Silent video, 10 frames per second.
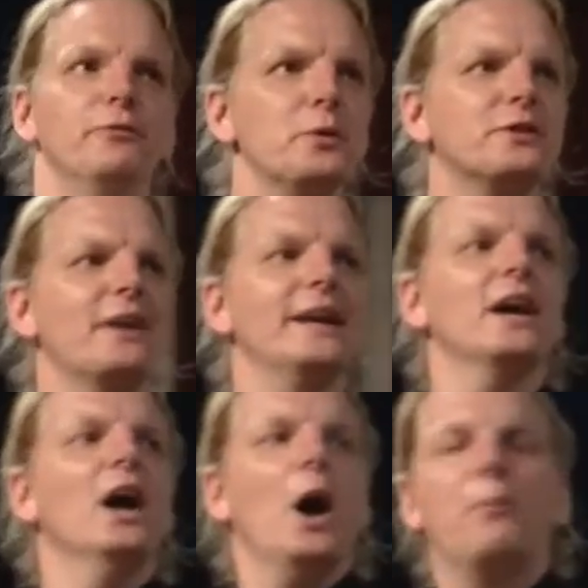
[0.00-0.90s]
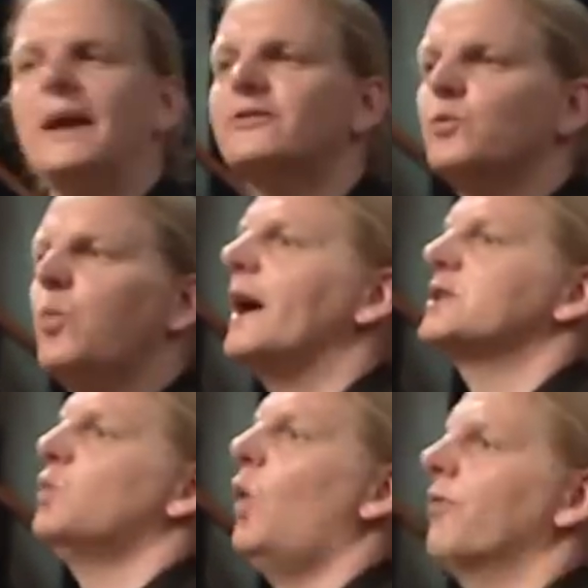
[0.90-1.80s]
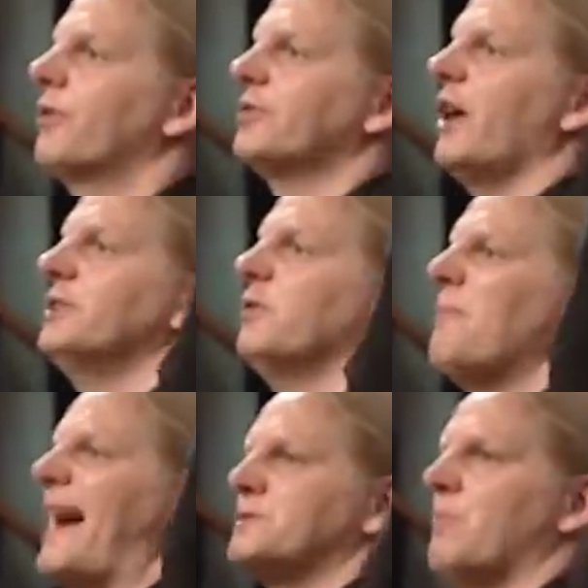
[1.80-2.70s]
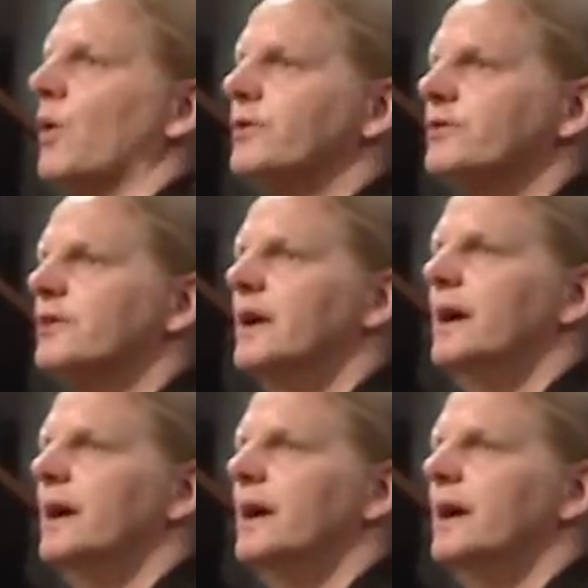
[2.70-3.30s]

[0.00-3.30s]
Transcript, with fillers: If you were to take a piece of white dwarf the size of a matchbox,